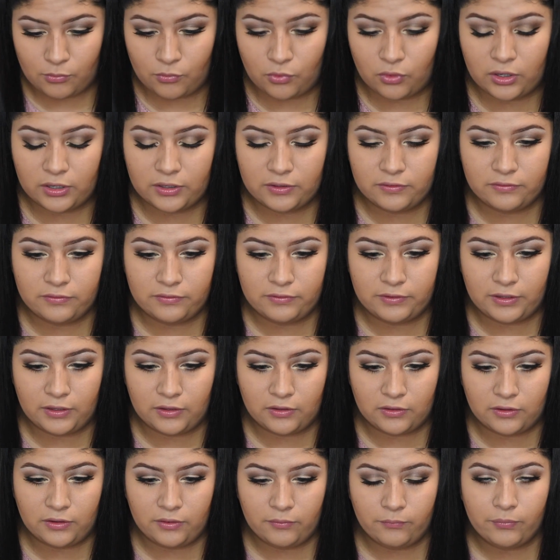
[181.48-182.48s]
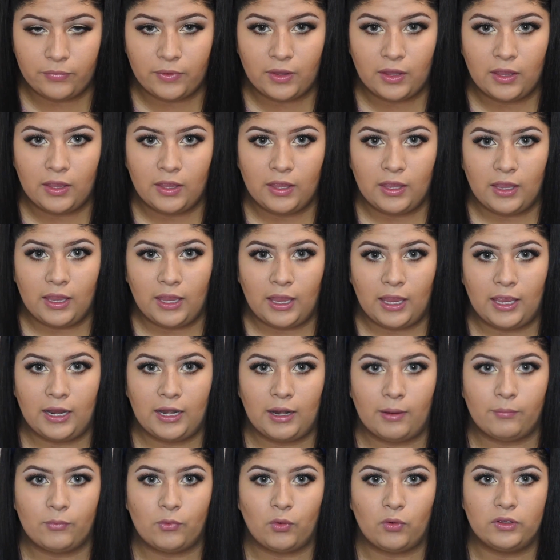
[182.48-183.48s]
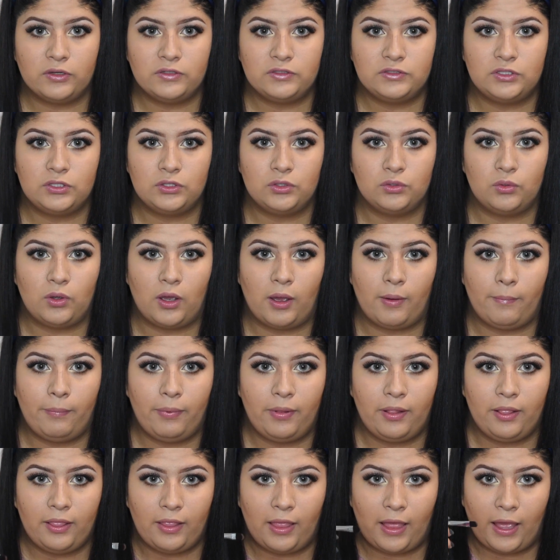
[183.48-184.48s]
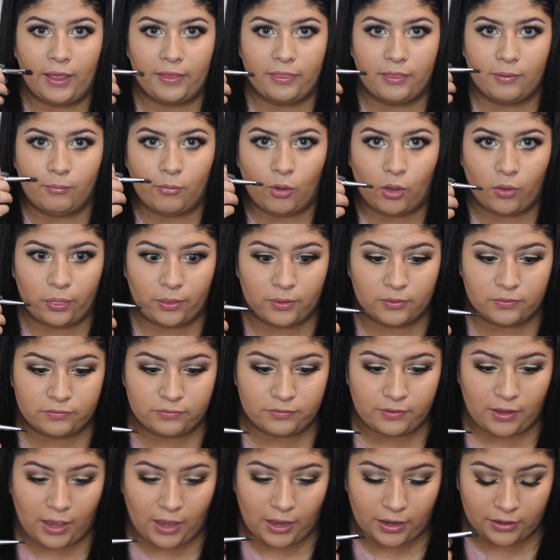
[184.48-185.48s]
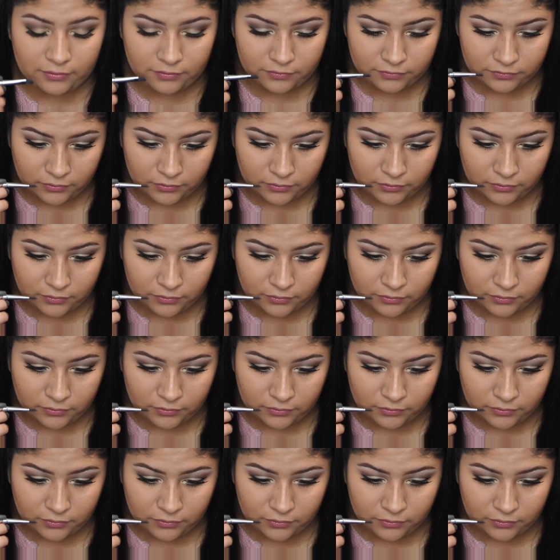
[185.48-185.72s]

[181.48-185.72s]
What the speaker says: more concealer, and I'm going to apply them on the side.